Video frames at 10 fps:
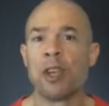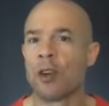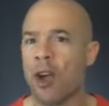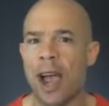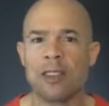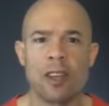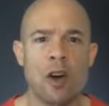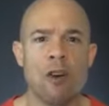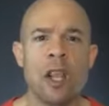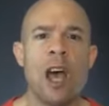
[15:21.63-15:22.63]
you crack the
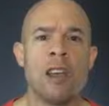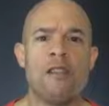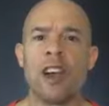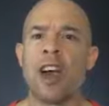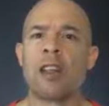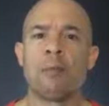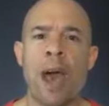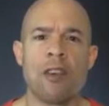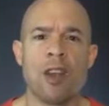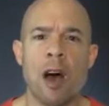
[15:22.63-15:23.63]
code, you figure out the
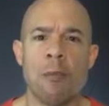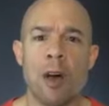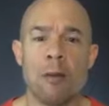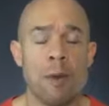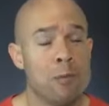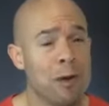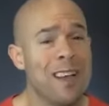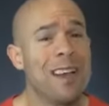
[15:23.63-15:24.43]
pattern to help other people.